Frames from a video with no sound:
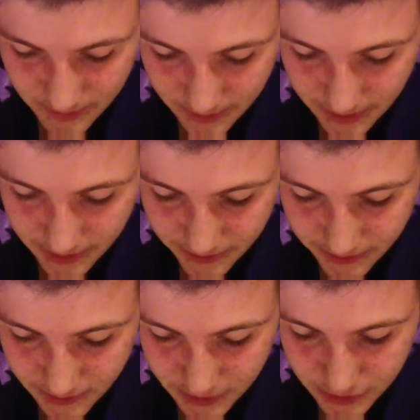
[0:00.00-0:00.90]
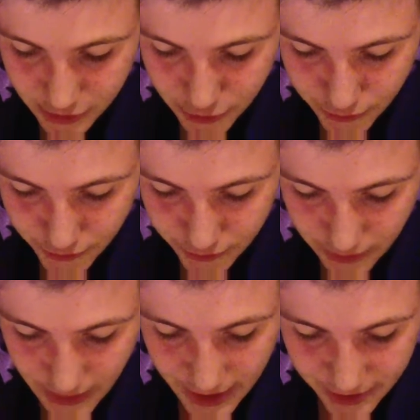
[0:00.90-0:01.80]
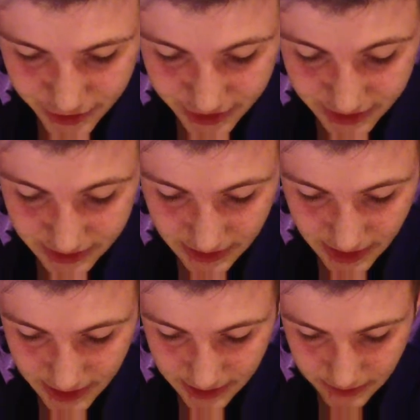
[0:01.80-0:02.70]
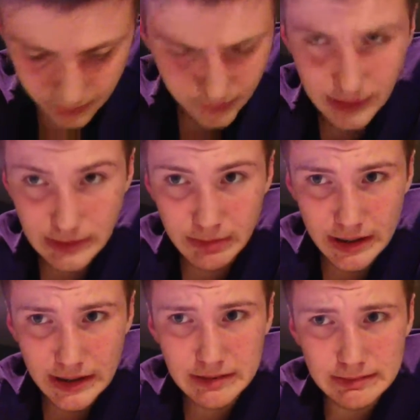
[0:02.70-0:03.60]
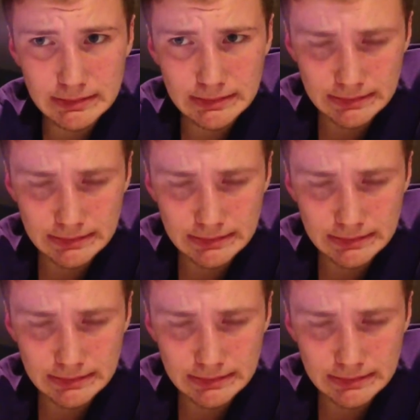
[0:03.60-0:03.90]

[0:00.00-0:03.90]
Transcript: yields 2 hydrogen cyanide. Ooh, that's bad. Ooh.